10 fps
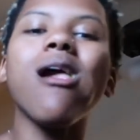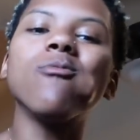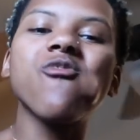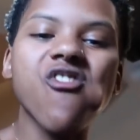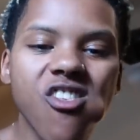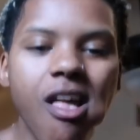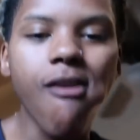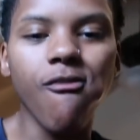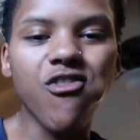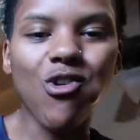I was
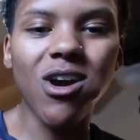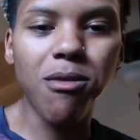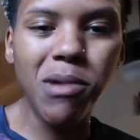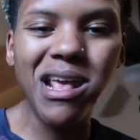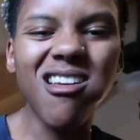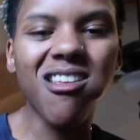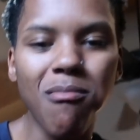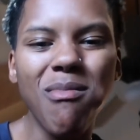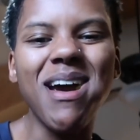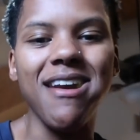slaving, trying to make up
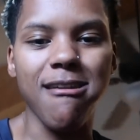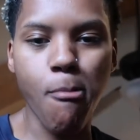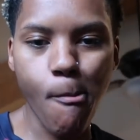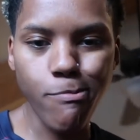some money.